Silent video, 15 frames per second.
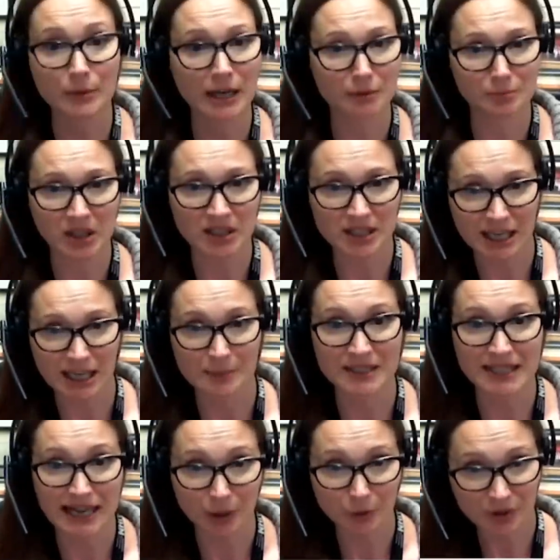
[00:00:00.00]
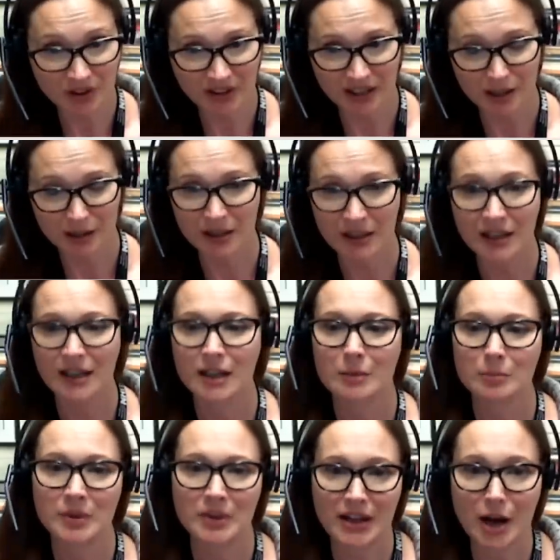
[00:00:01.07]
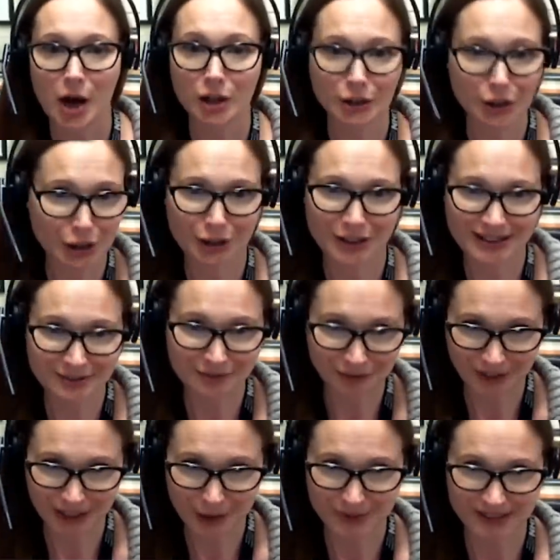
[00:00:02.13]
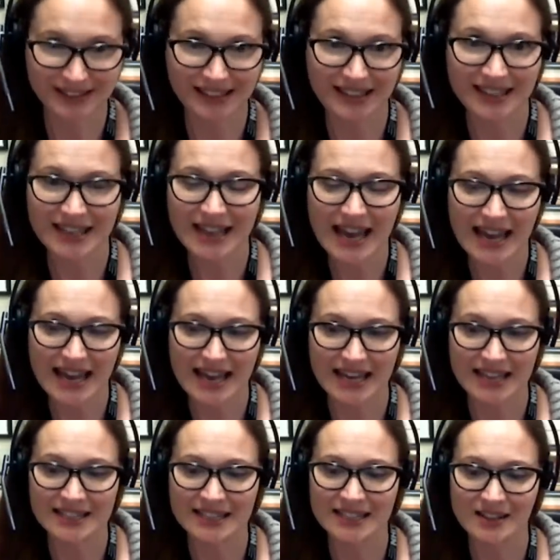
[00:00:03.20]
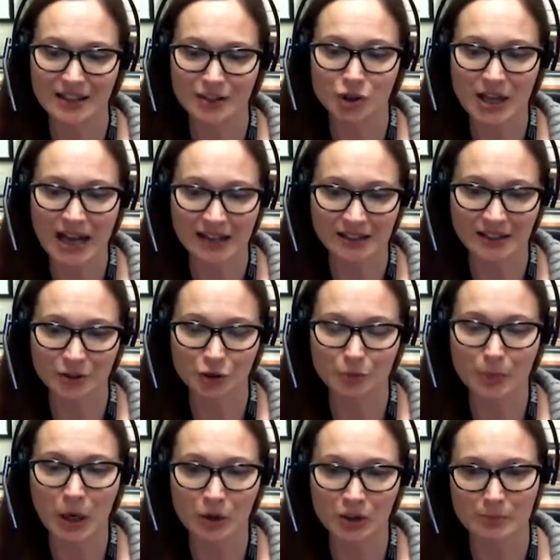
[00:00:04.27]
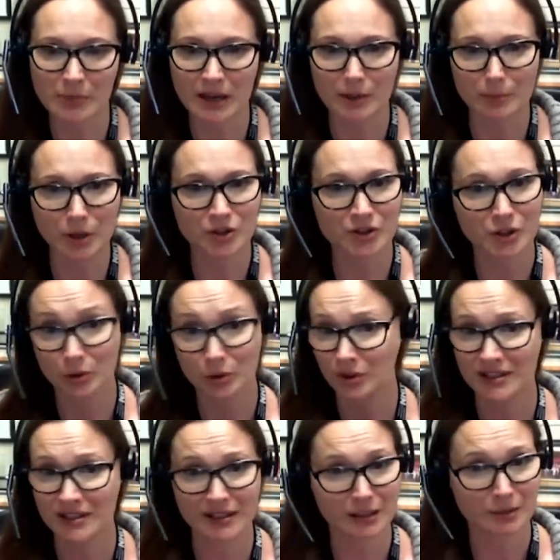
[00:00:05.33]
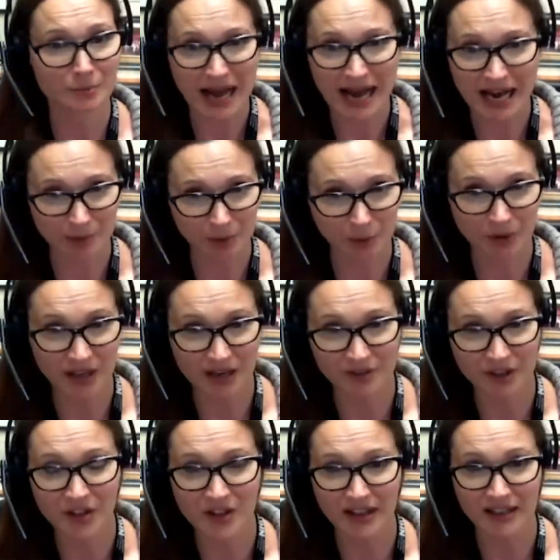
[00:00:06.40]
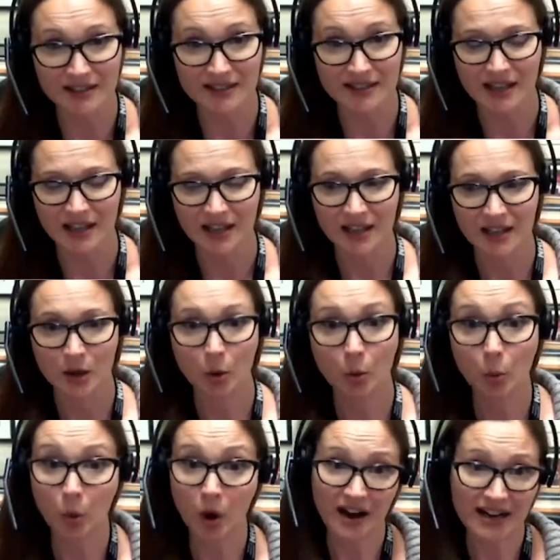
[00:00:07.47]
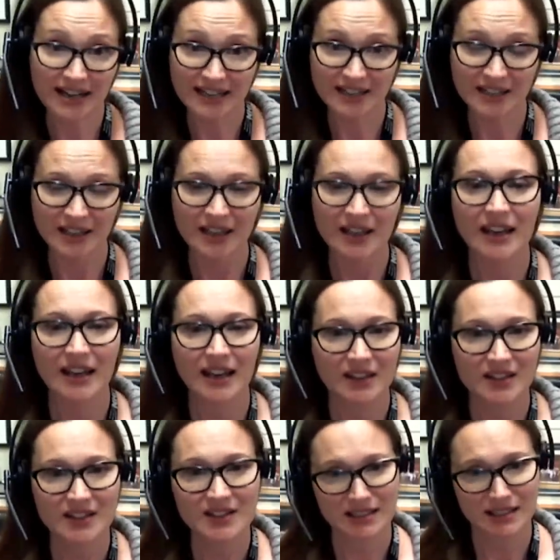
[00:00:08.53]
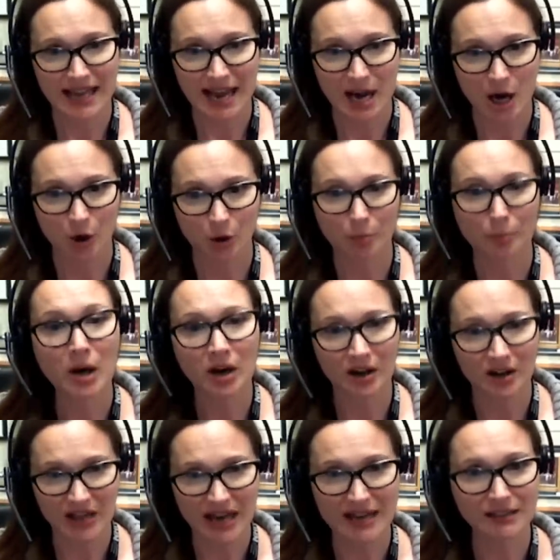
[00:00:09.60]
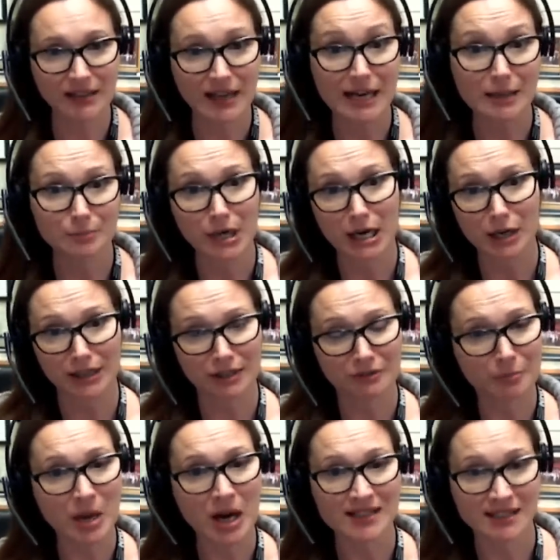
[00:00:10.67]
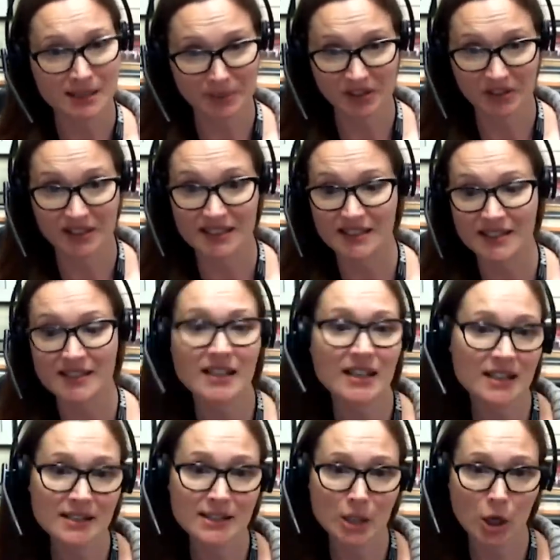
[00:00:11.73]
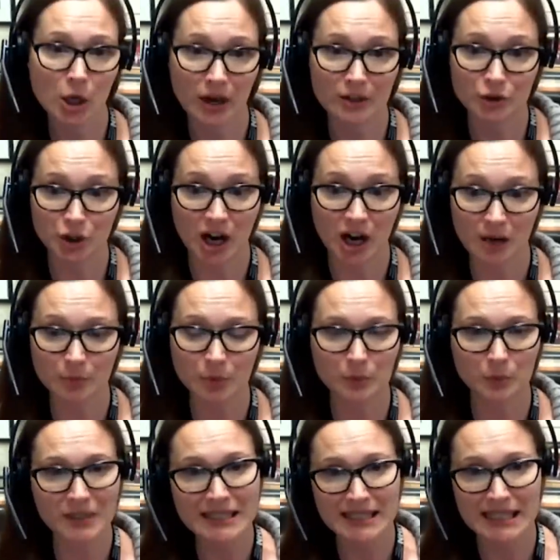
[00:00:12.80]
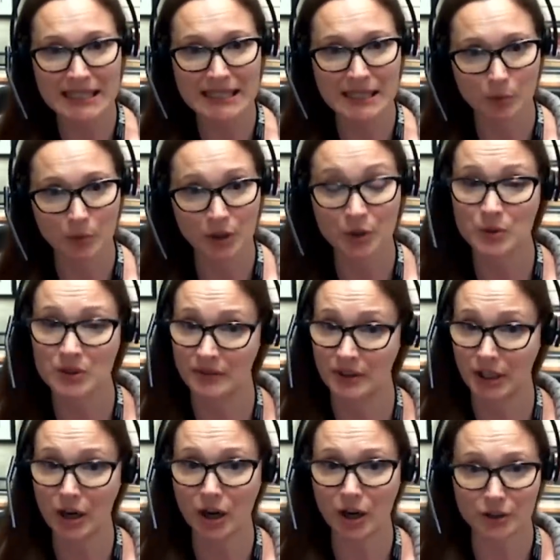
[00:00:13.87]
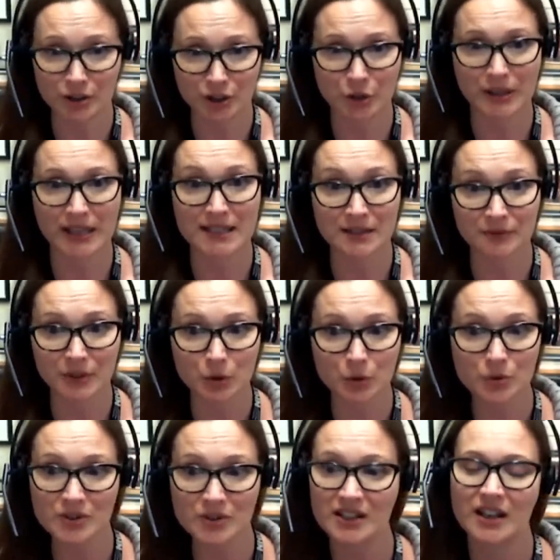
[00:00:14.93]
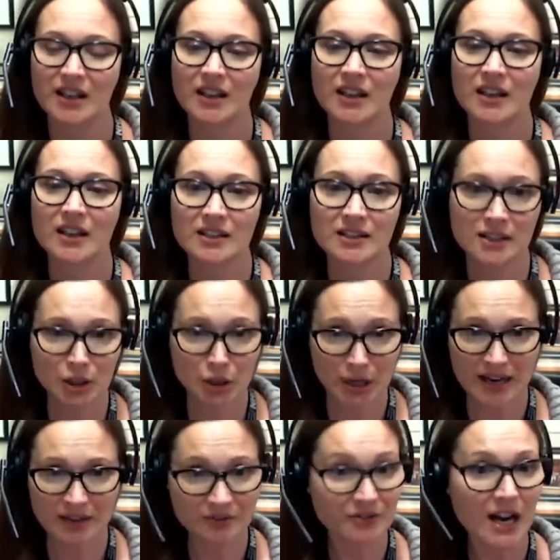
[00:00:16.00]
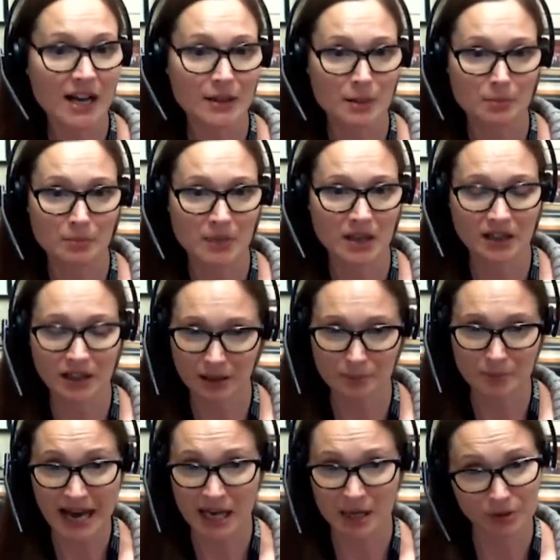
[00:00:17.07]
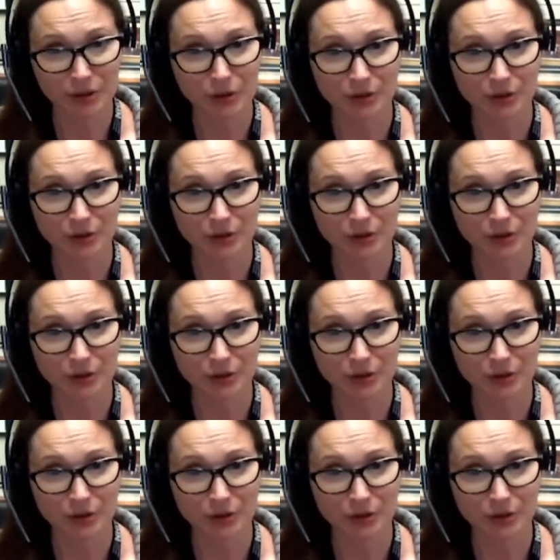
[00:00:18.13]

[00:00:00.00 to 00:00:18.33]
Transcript: rare blood types out there, but they all occur infrequently. And the challenge posed by the person who looks incompatible with everything is why? And this is now part of that library of possibilities. And so our job when we see someone who's very hard to transfuse is to try to find them a compatible